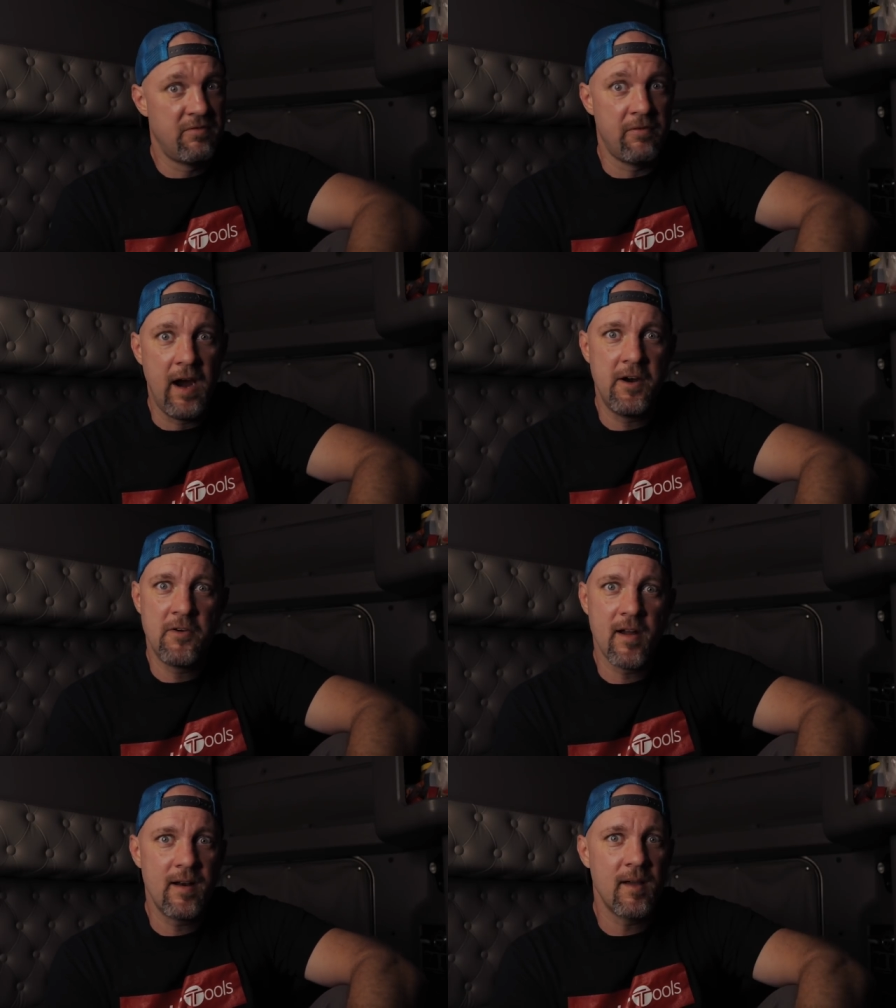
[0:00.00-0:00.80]
fired
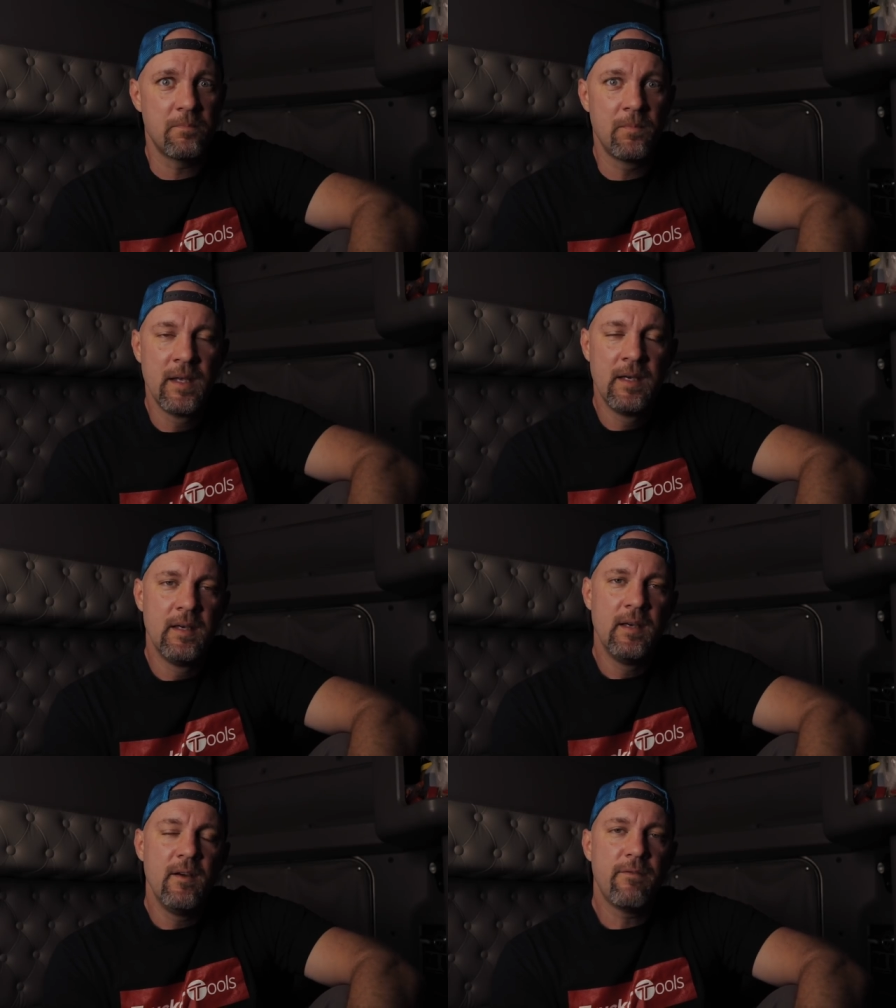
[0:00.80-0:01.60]
right up
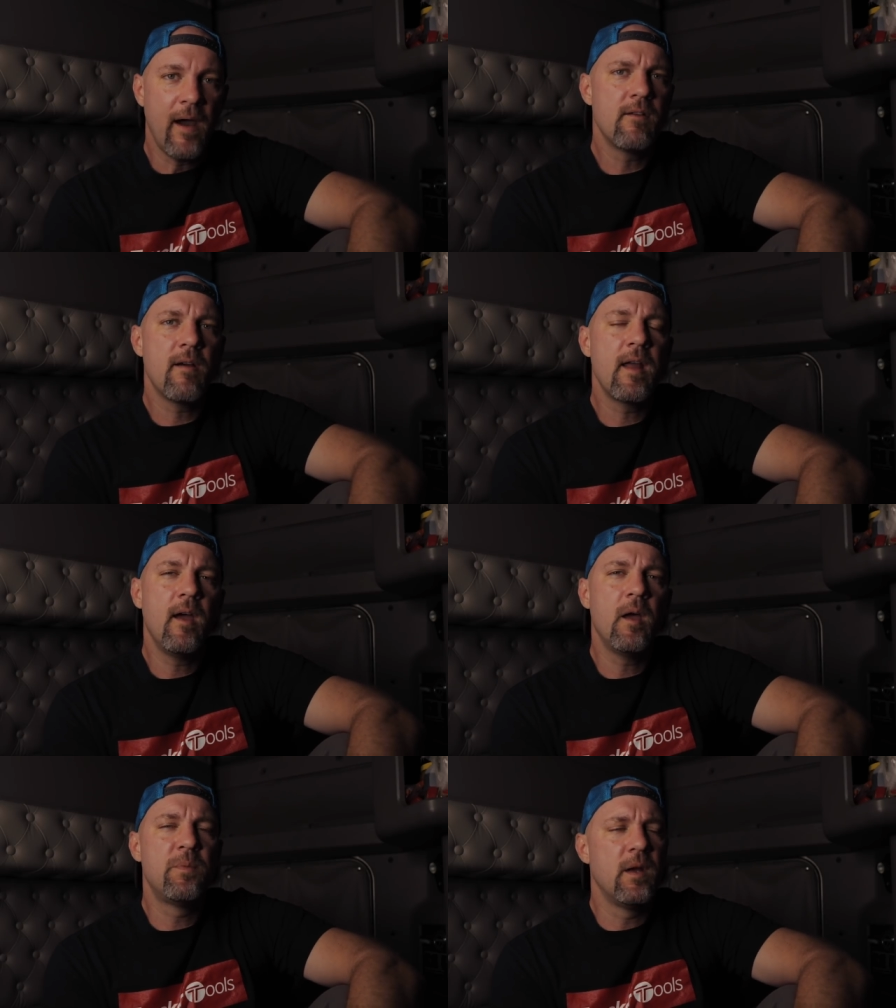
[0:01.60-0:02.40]
fired right up.